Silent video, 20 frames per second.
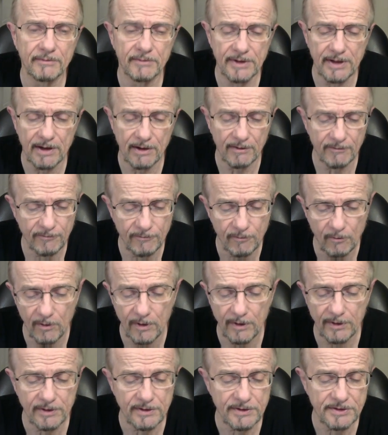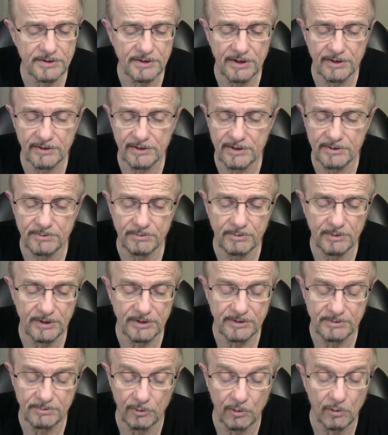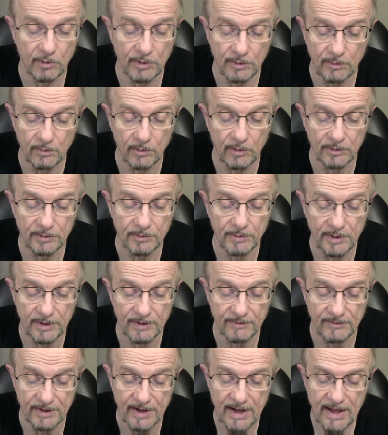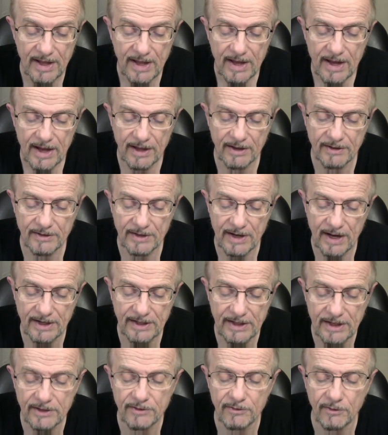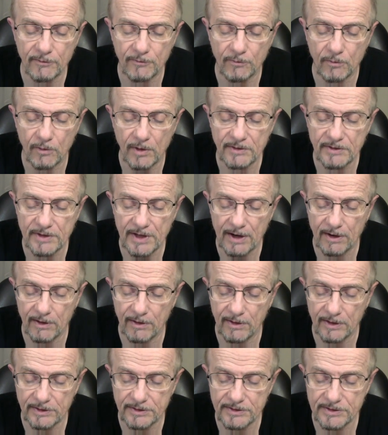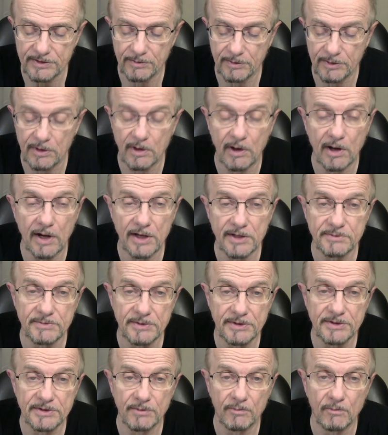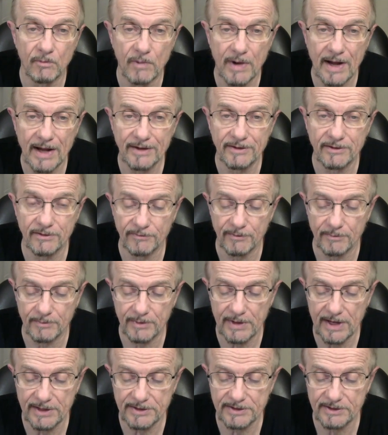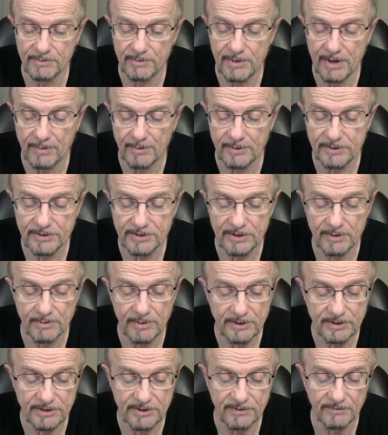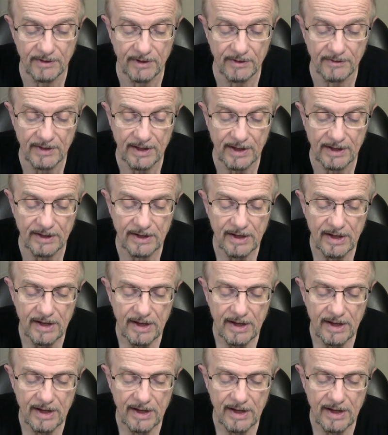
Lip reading: We are foreigners in this broken world that we live in, and I need to avoid the arrogance that would cause me to wander from God's commandments in the midst of all that,